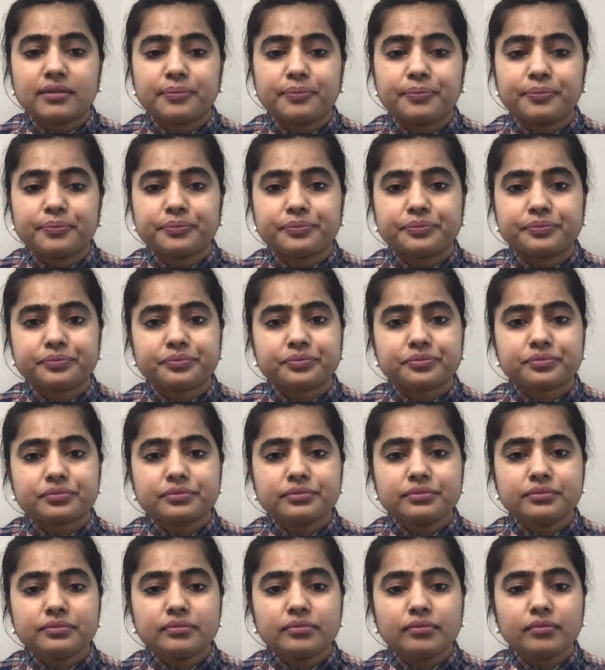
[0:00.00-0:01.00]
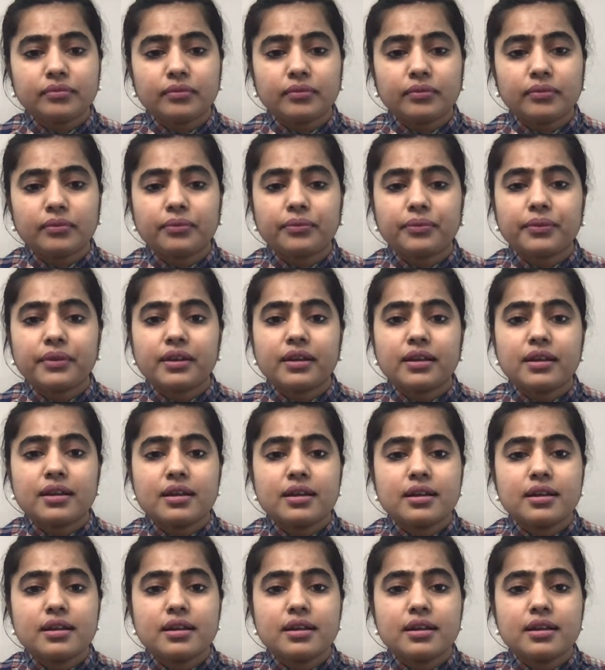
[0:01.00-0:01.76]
Nothing is said.